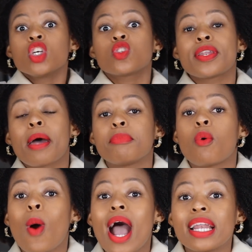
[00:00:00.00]
So
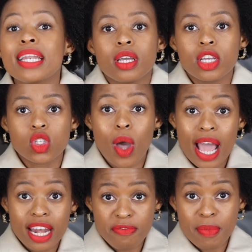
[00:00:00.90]
number 1, so
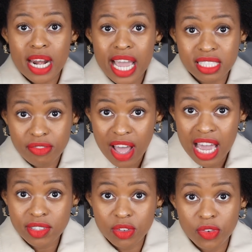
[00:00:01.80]
I left my 9 to
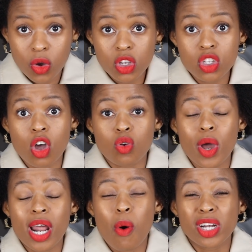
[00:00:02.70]
5 to focus on
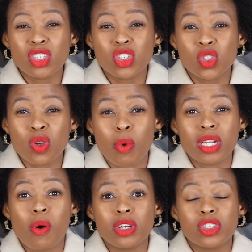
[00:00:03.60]
what I wanted to do and
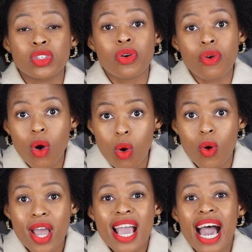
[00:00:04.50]
what I wanted to grow.